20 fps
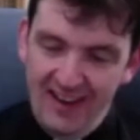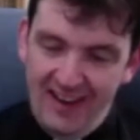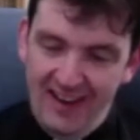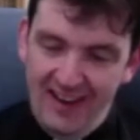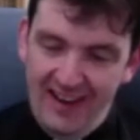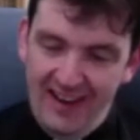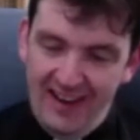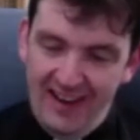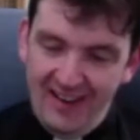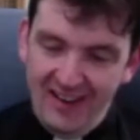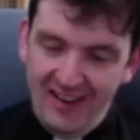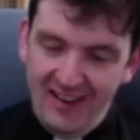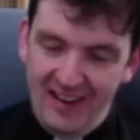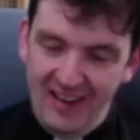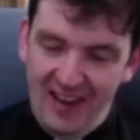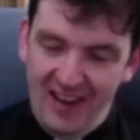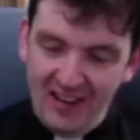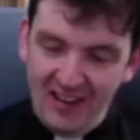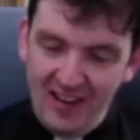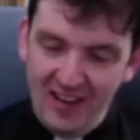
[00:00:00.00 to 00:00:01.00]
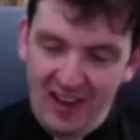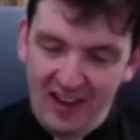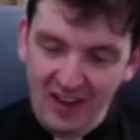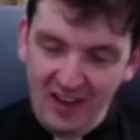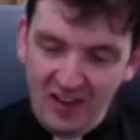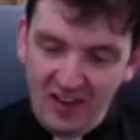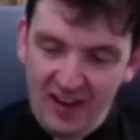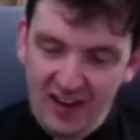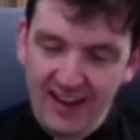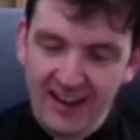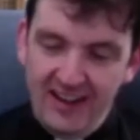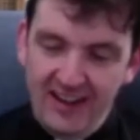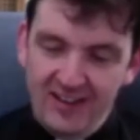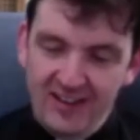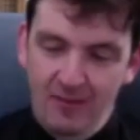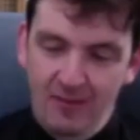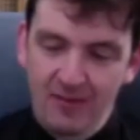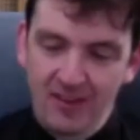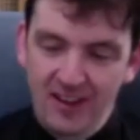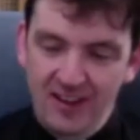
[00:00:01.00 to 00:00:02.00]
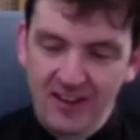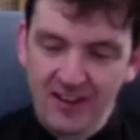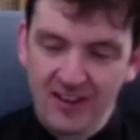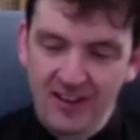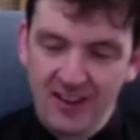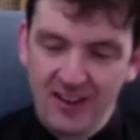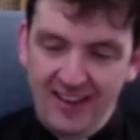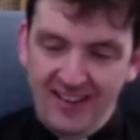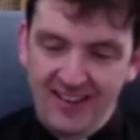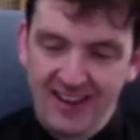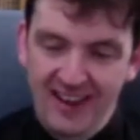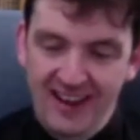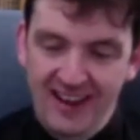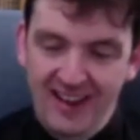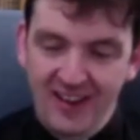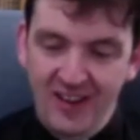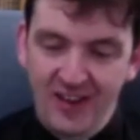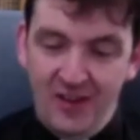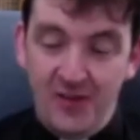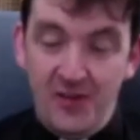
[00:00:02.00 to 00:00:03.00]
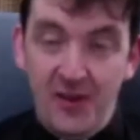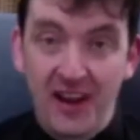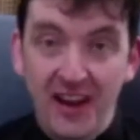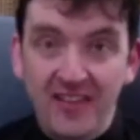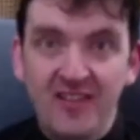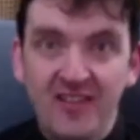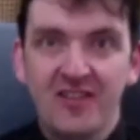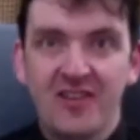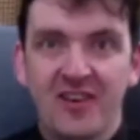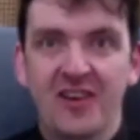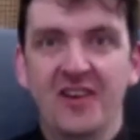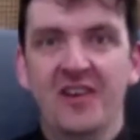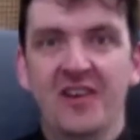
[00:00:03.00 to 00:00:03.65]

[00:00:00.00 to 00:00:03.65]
that trying something new, that taking the risk.